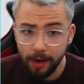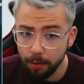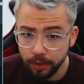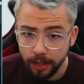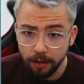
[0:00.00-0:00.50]

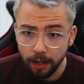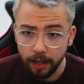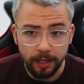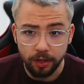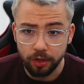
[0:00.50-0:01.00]
Browsing
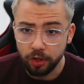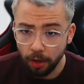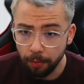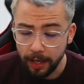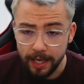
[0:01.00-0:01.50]
is
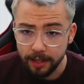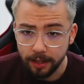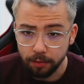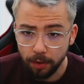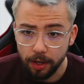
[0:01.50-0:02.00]
so
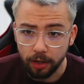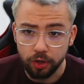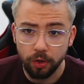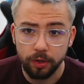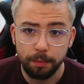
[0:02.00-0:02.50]
easy as well. You
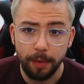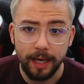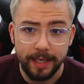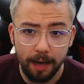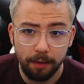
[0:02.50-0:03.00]
can sort it by